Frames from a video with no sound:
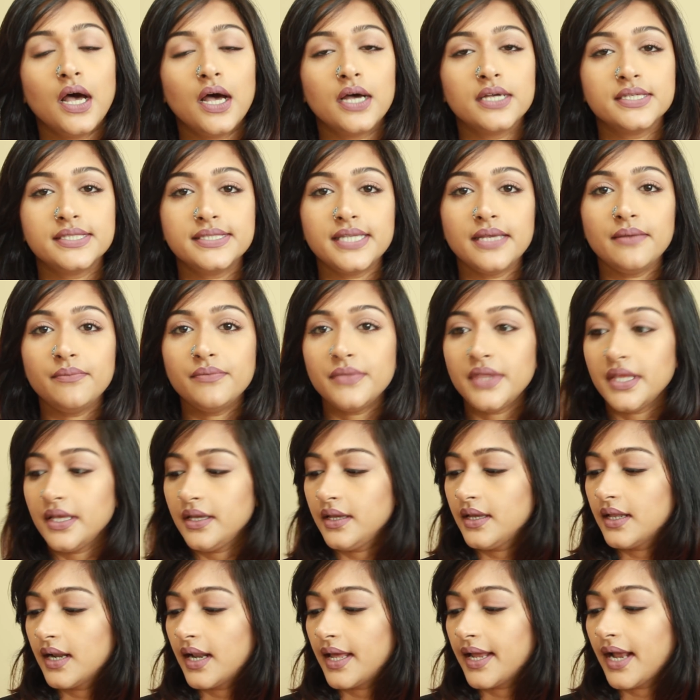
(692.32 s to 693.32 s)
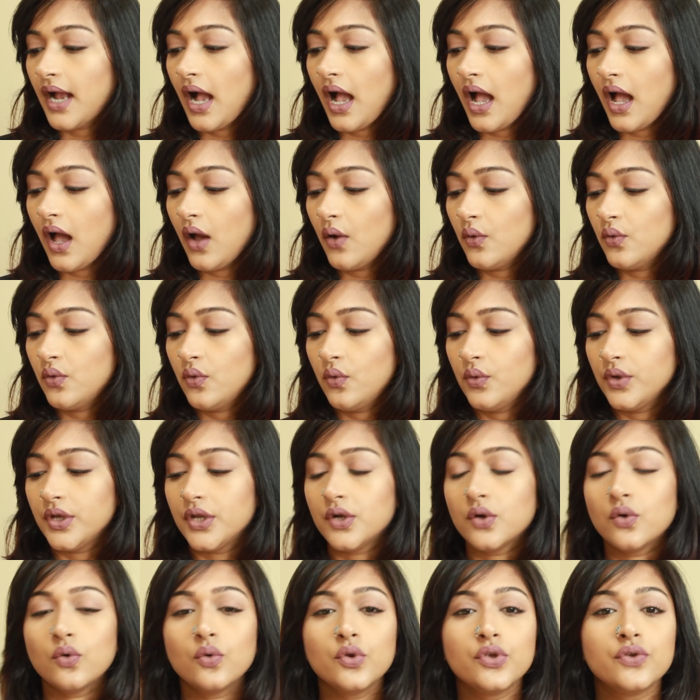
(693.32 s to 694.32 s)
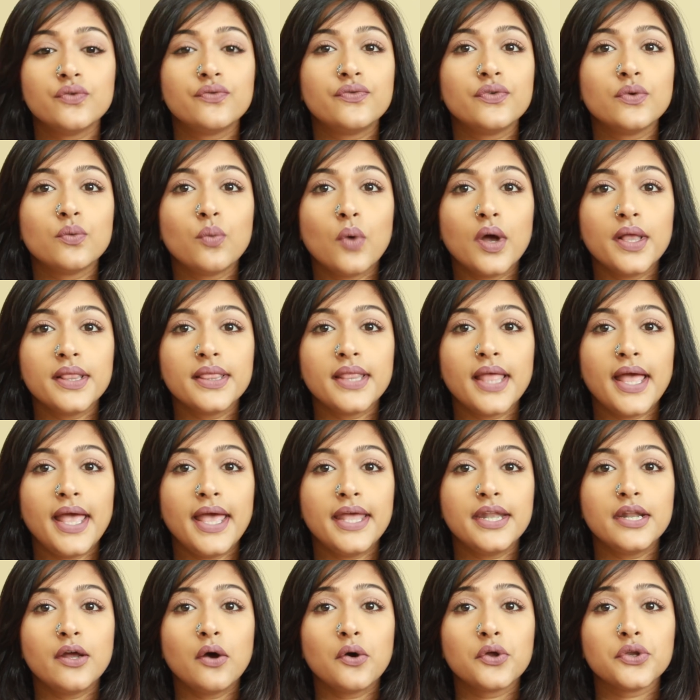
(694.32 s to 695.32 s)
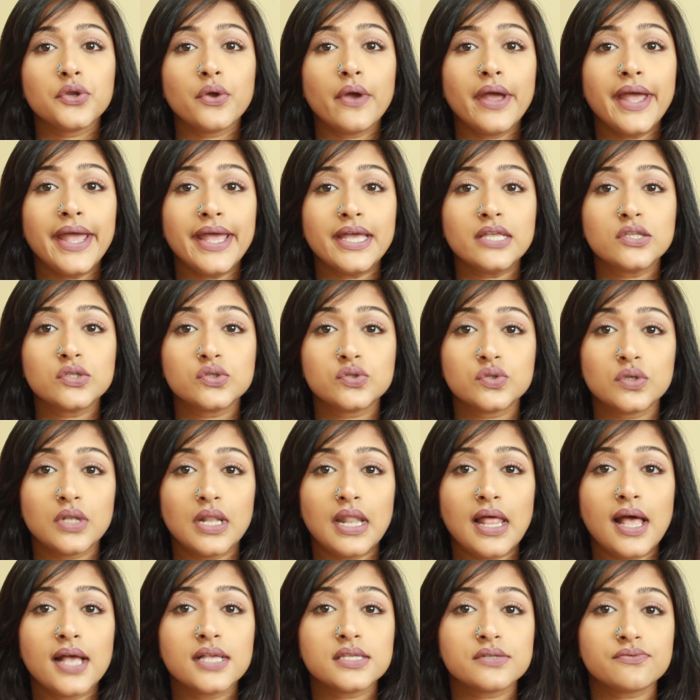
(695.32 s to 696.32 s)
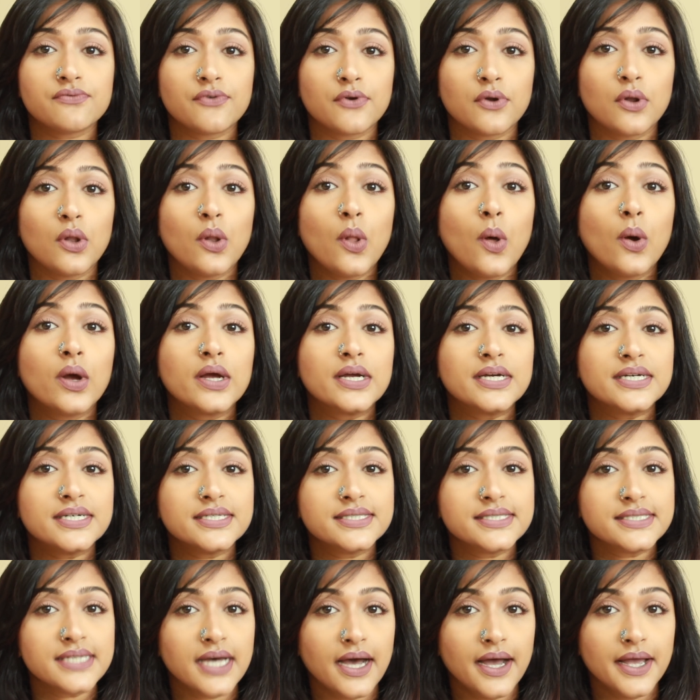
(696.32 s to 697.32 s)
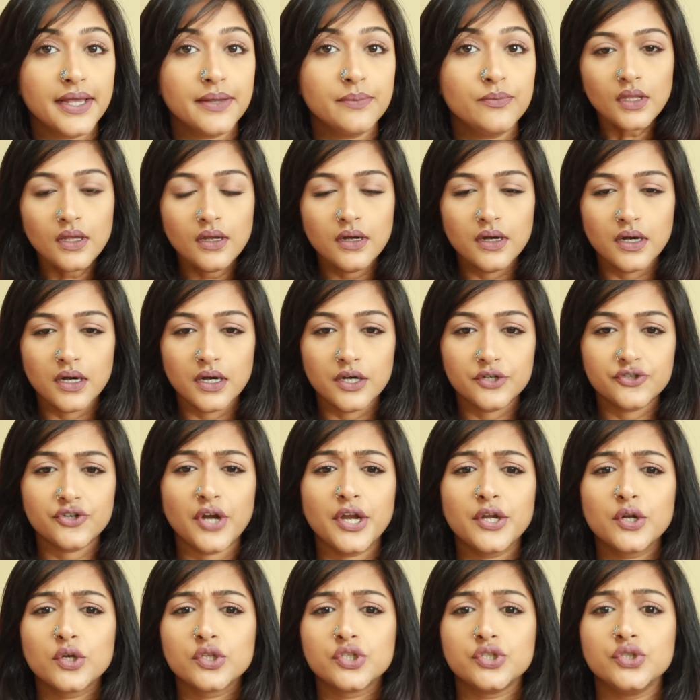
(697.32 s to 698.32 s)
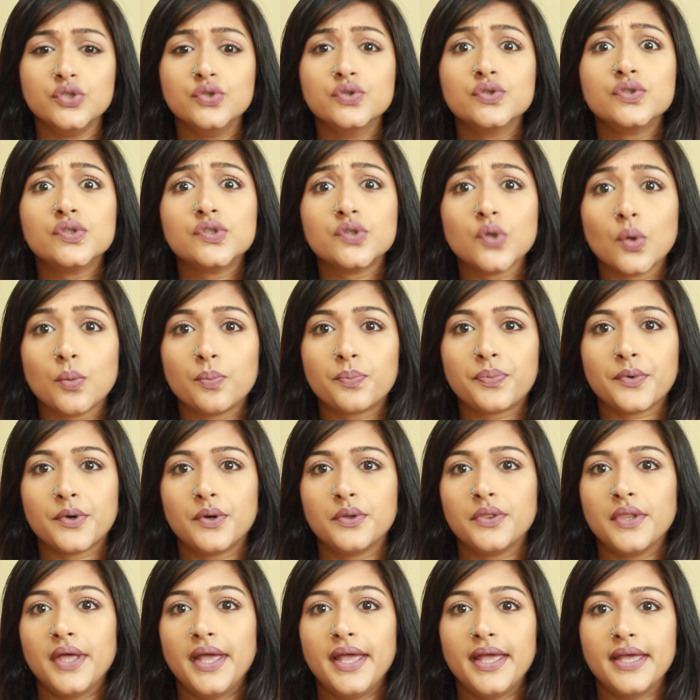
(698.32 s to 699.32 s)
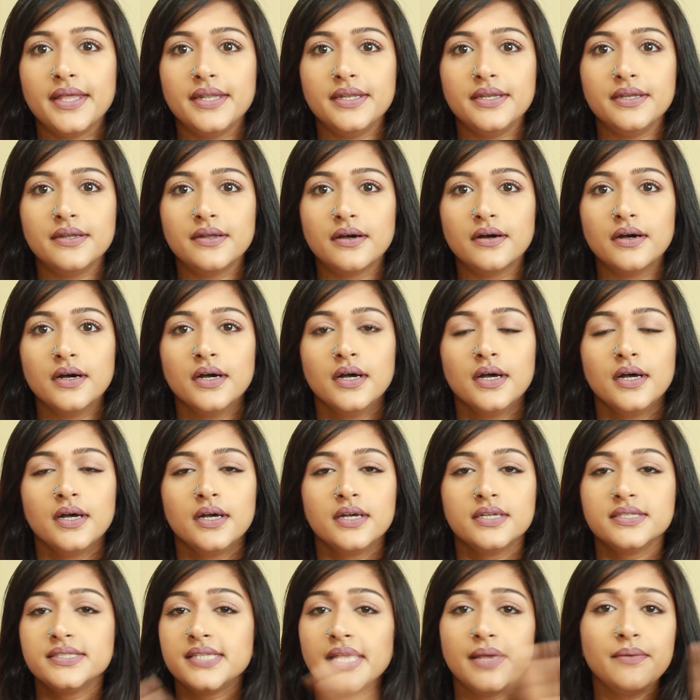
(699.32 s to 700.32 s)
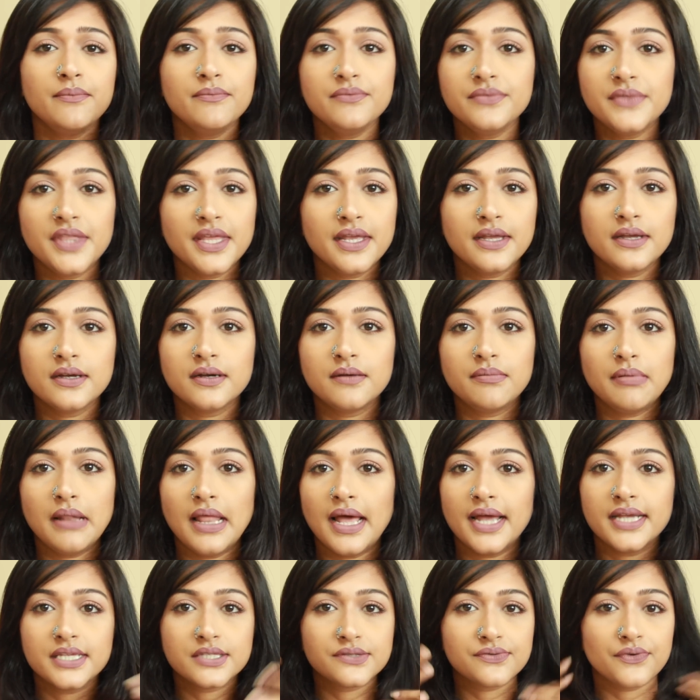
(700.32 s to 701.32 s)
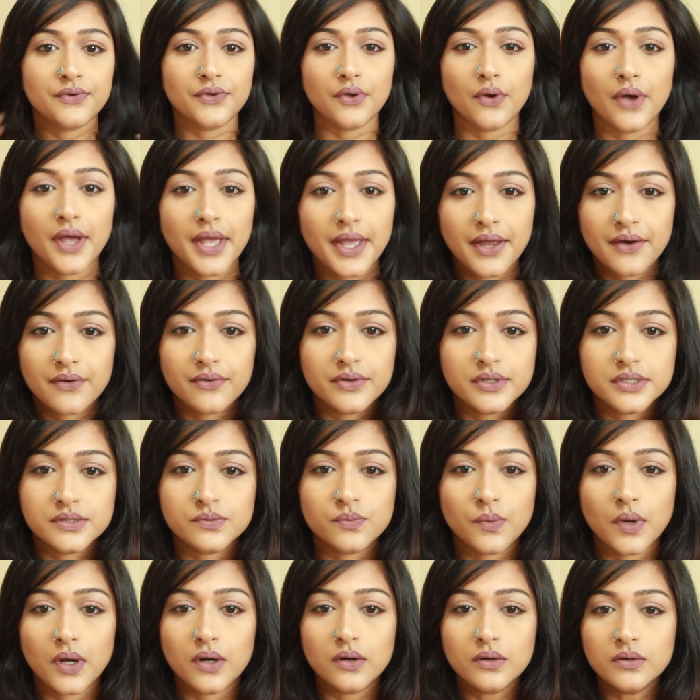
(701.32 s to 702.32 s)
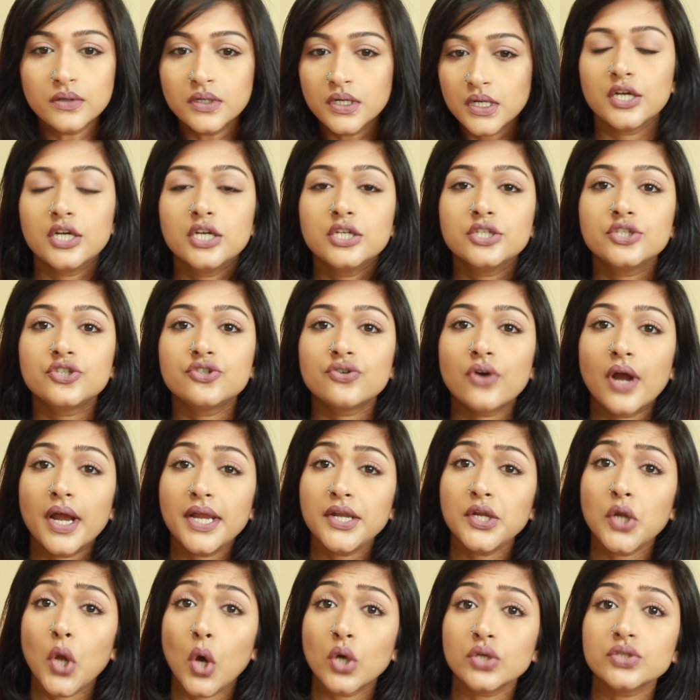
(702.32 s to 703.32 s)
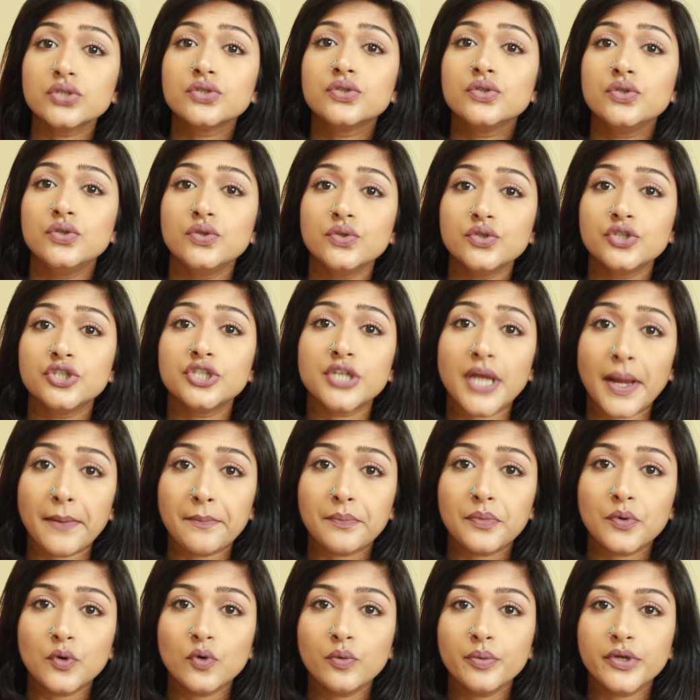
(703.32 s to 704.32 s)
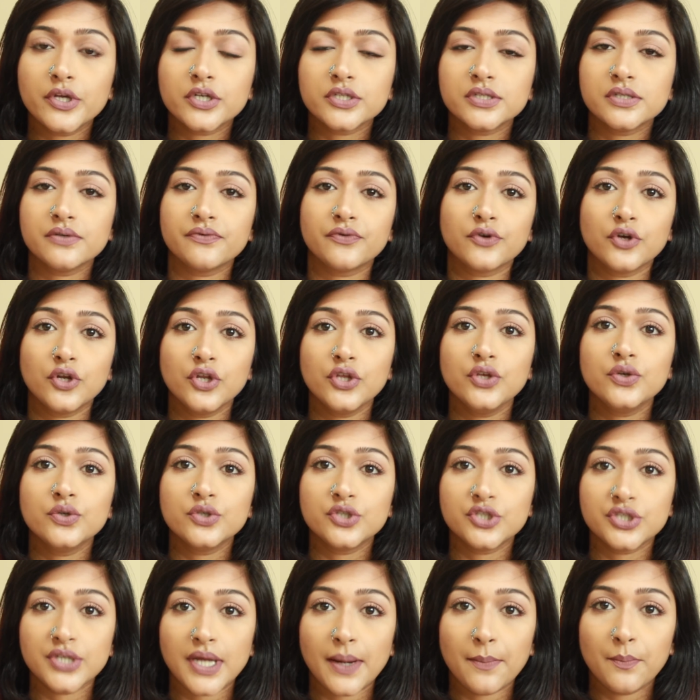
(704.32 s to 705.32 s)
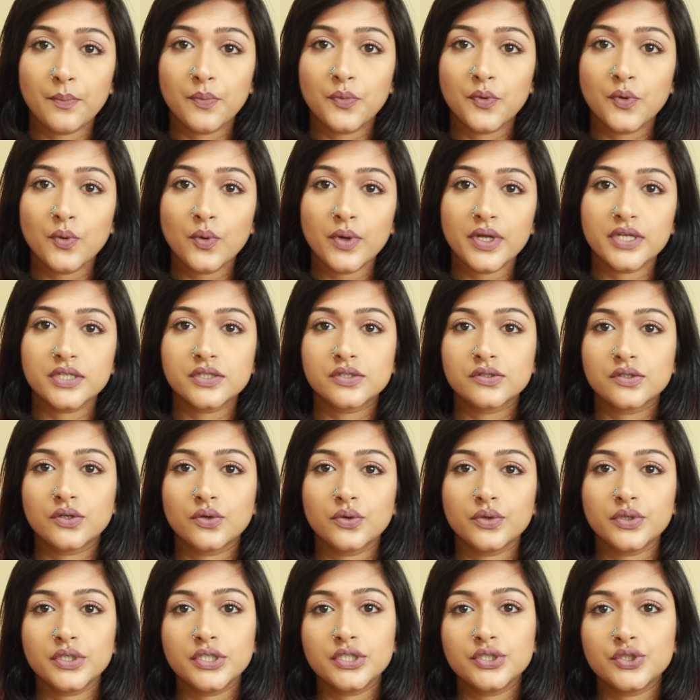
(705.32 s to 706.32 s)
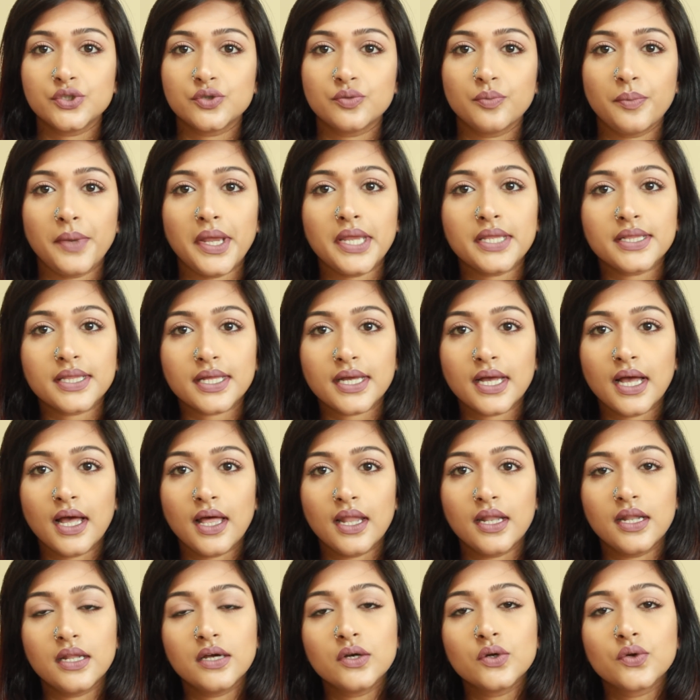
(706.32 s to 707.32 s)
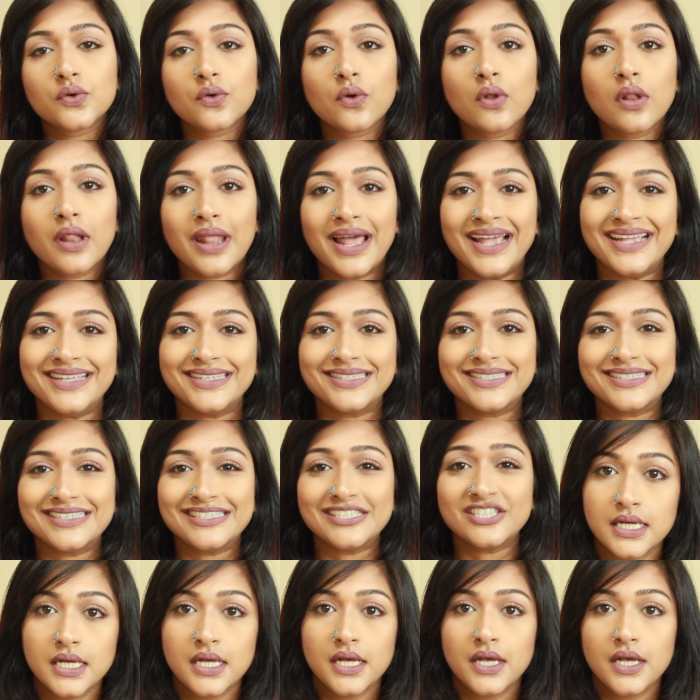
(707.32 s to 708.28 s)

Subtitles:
Same thing like how, if you want the henna on your hand to last for a longer time, try not to use soap on the hand. Same thing applies for your hair as well. Try not to use shampoo, because if you're going to use shampoo, it's going to make the color grow lighter.